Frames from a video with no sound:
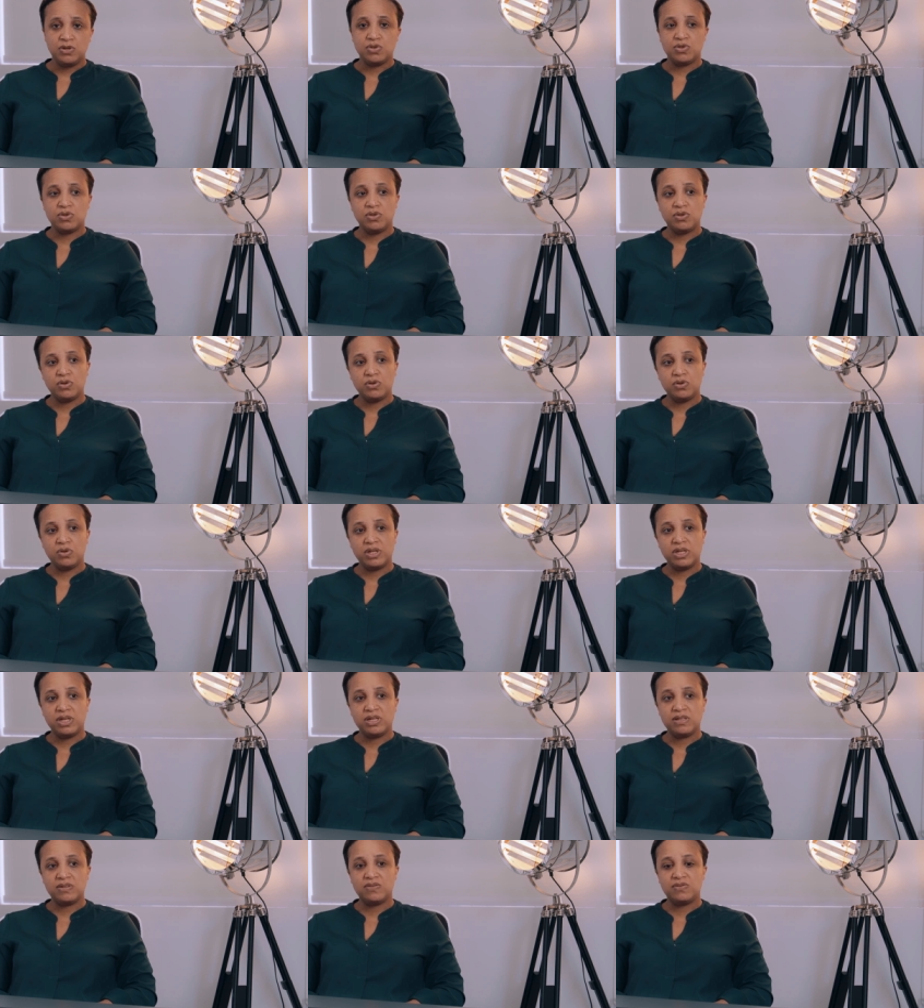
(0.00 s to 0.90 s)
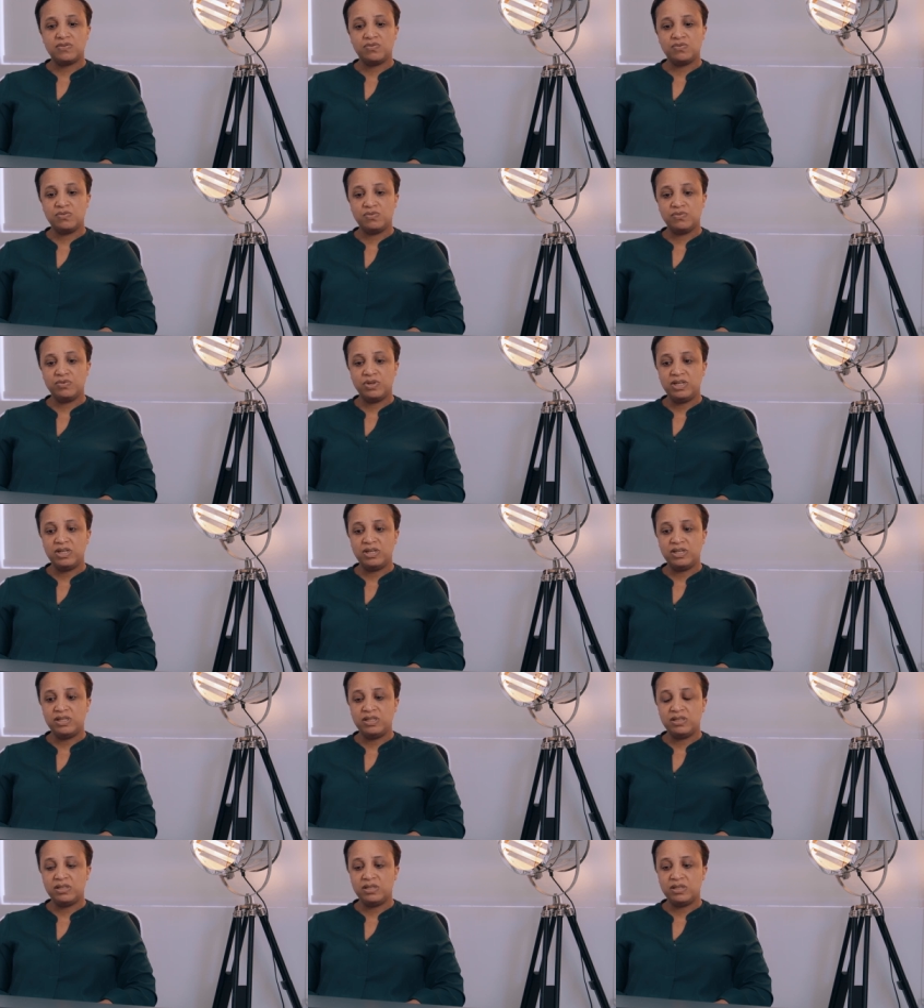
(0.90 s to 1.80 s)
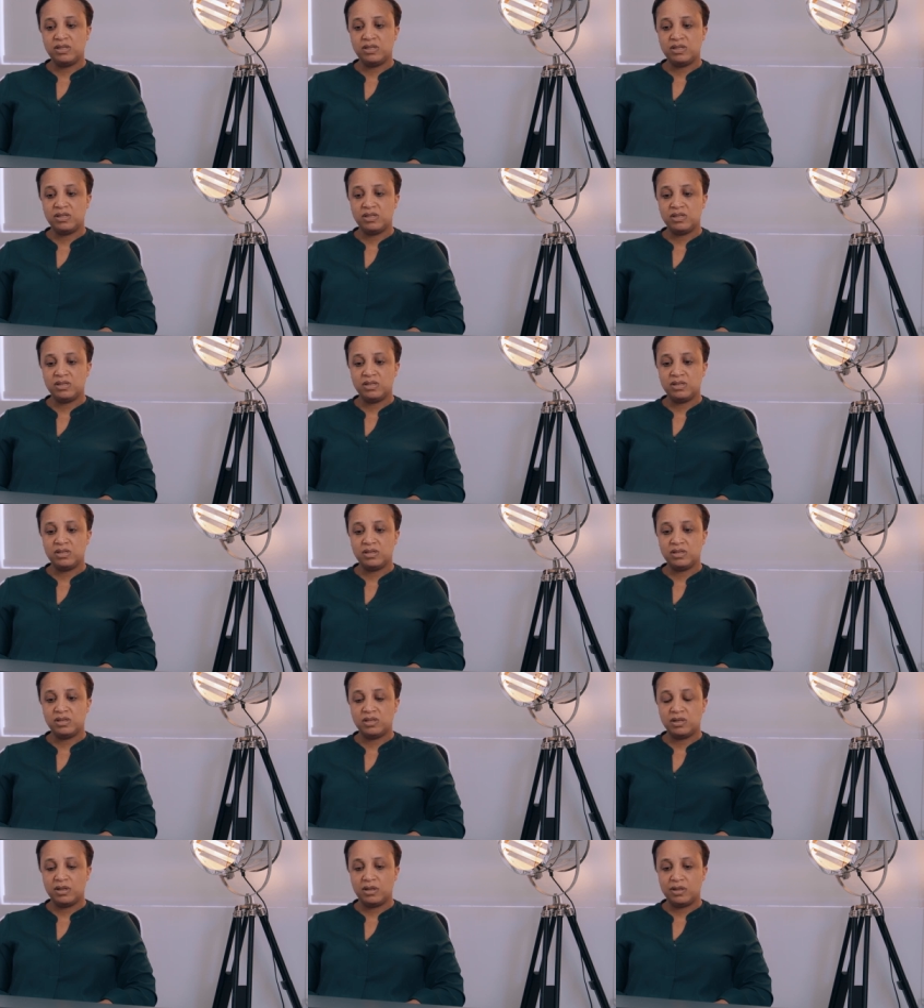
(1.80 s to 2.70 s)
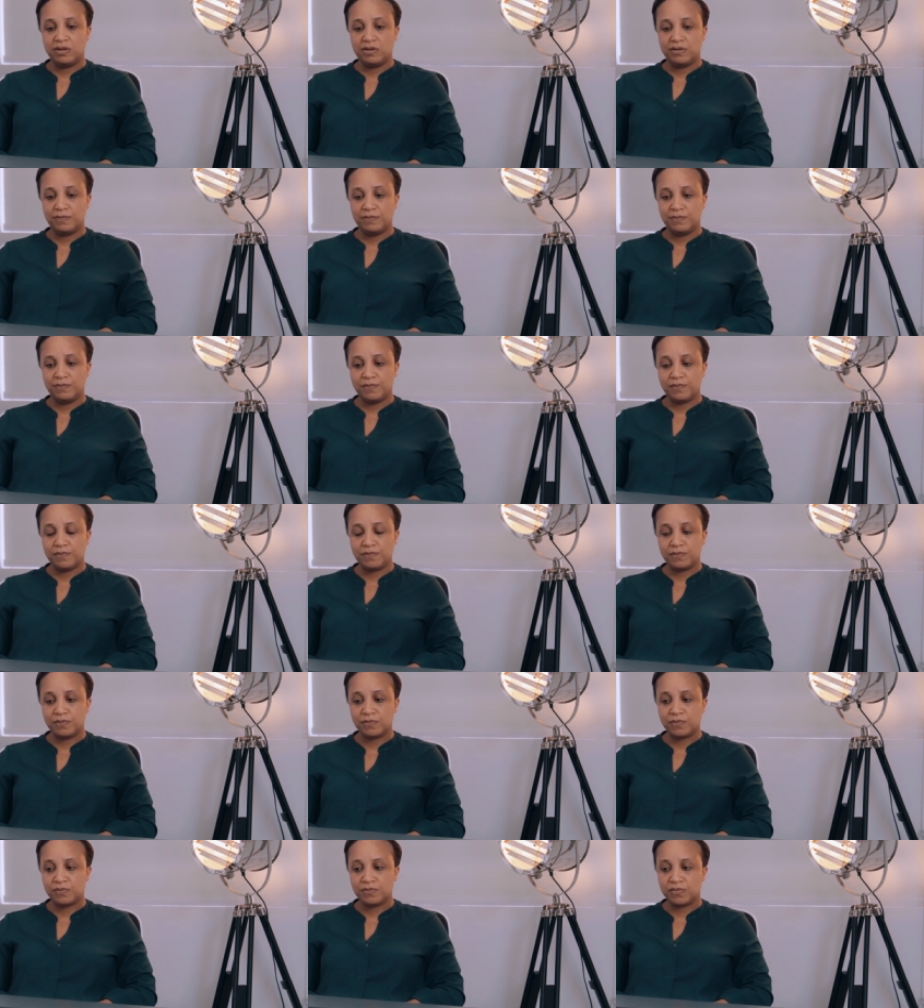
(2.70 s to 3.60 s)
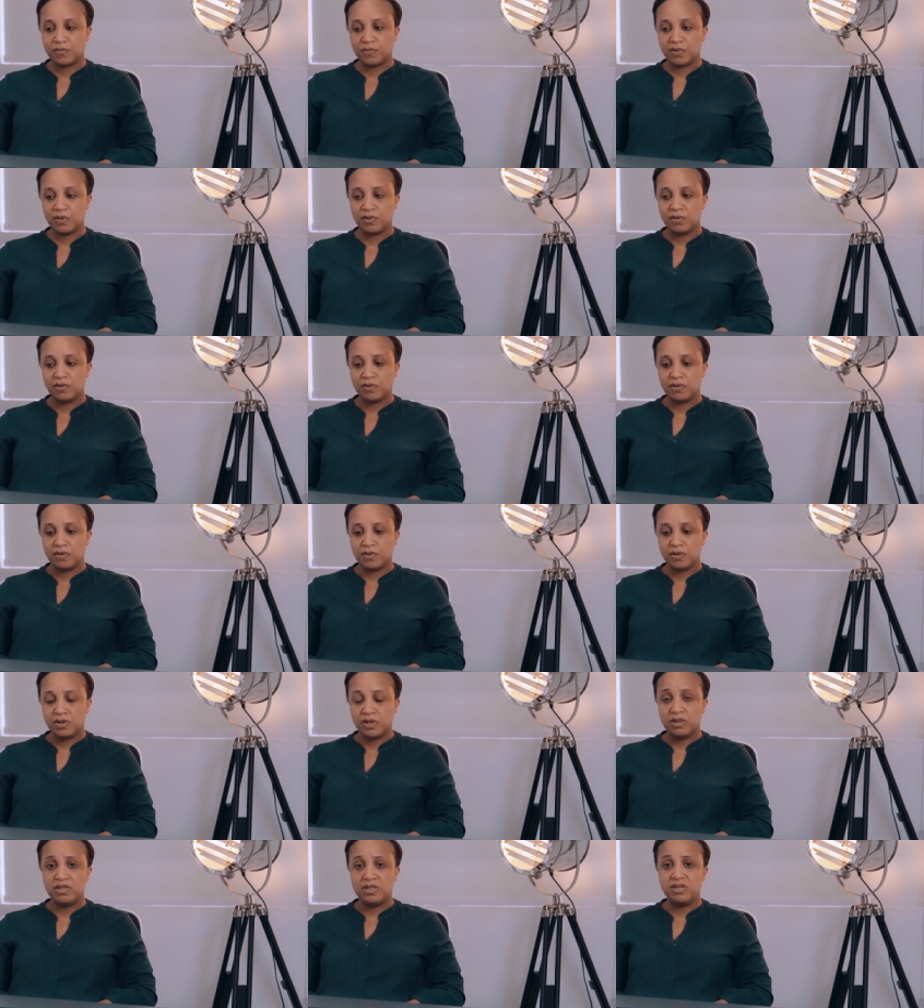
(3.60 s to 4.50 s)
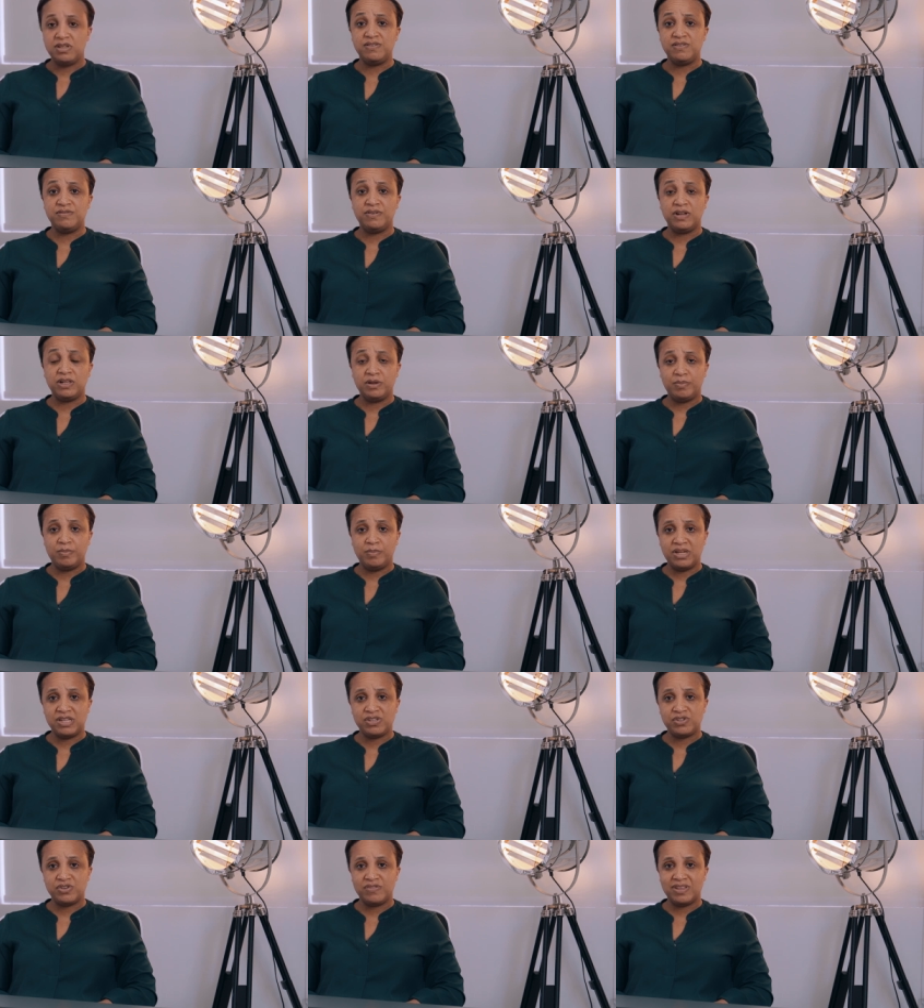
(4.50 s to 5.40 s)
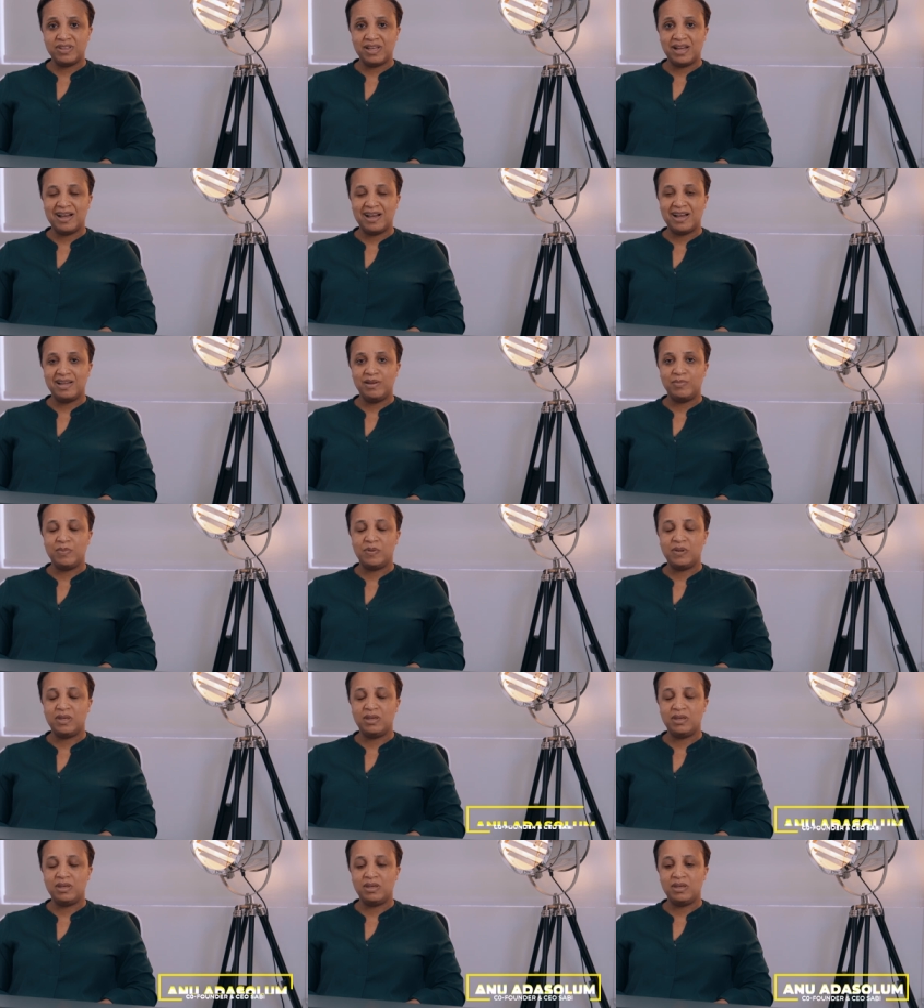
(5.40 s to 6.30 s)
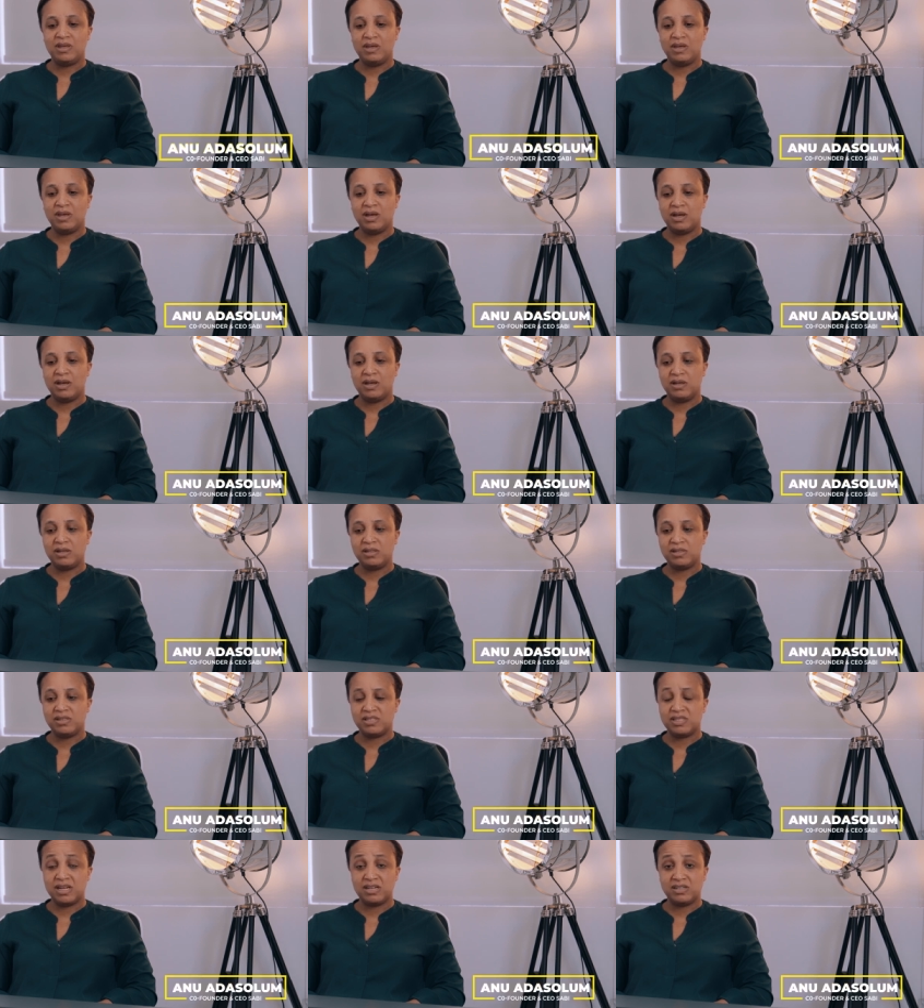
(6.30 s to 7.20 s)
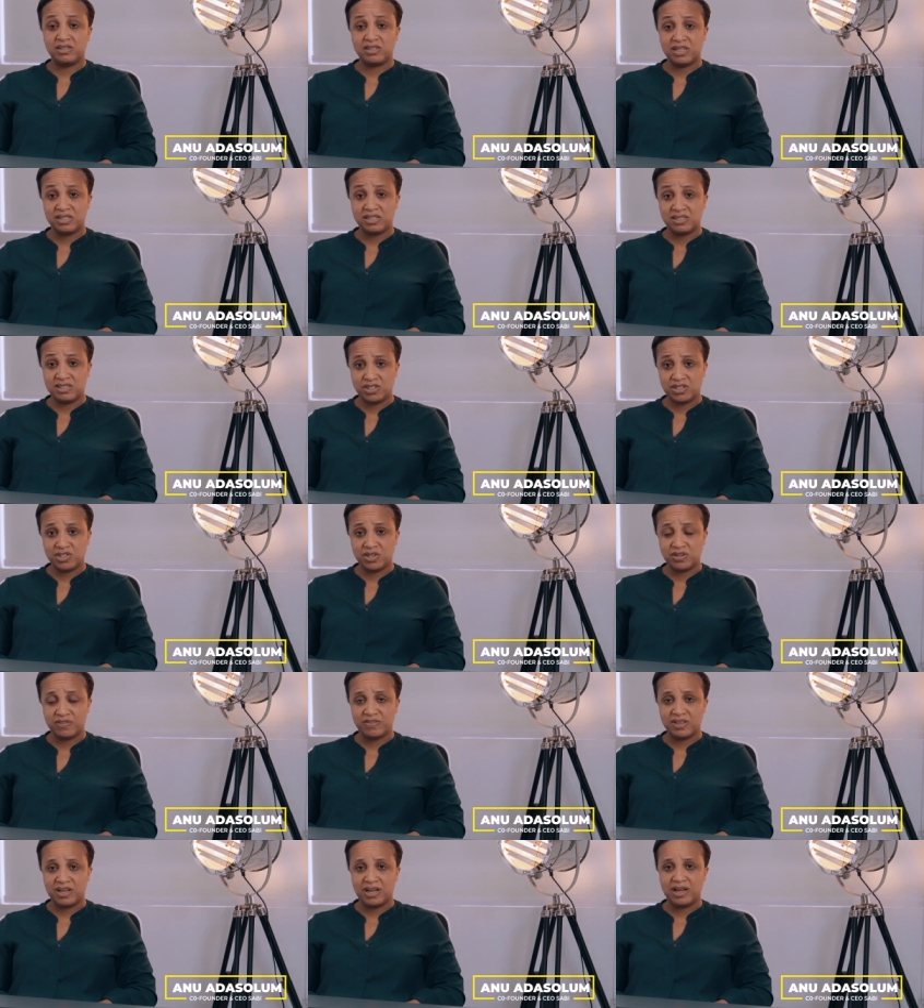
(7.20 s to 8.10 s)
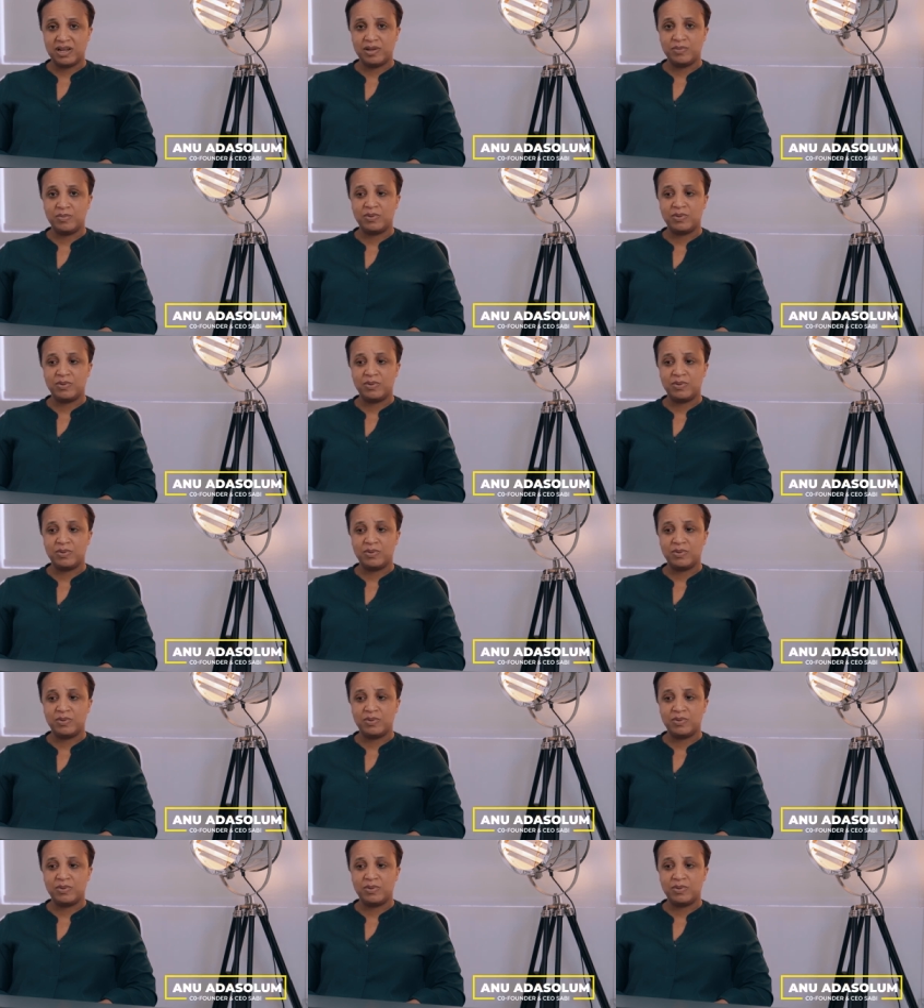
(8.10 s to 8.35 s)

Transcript: So it's really the development of that IP, the standardization of that